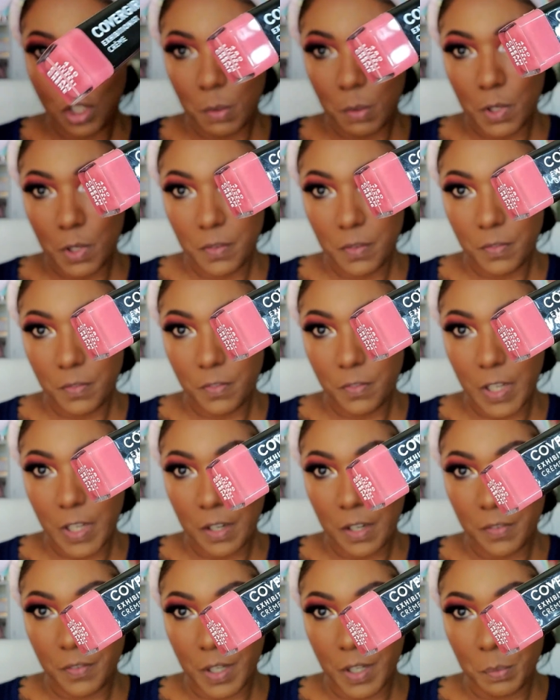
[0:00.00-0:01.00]
sherbet
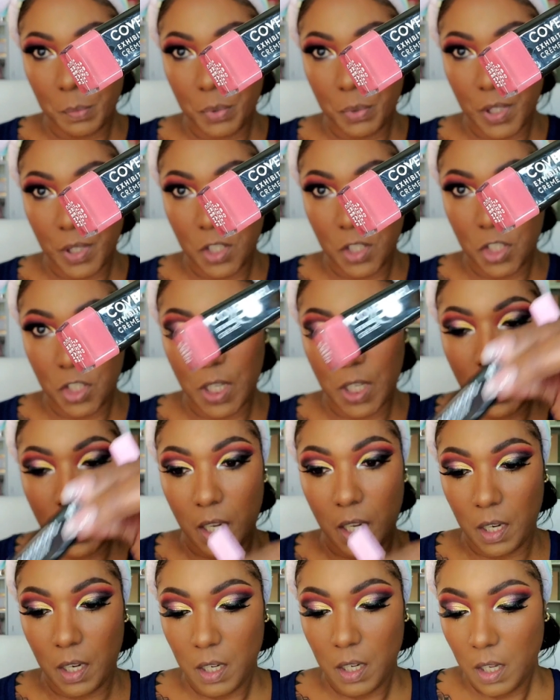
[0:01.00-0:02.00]
very very pretty
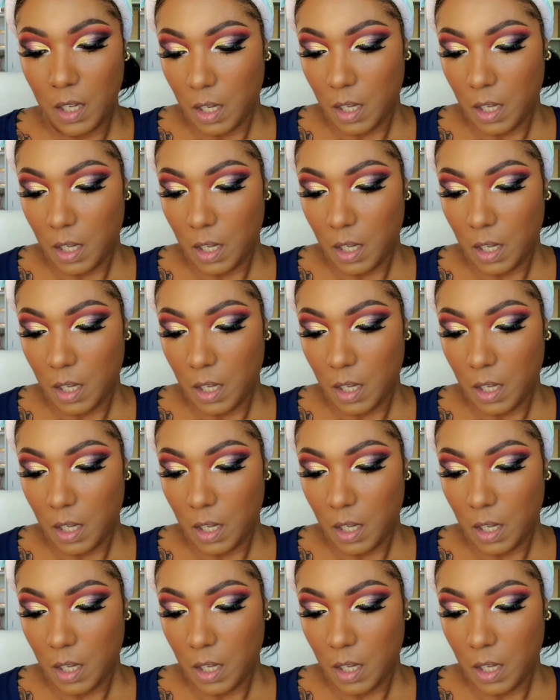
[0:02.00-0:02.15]
shade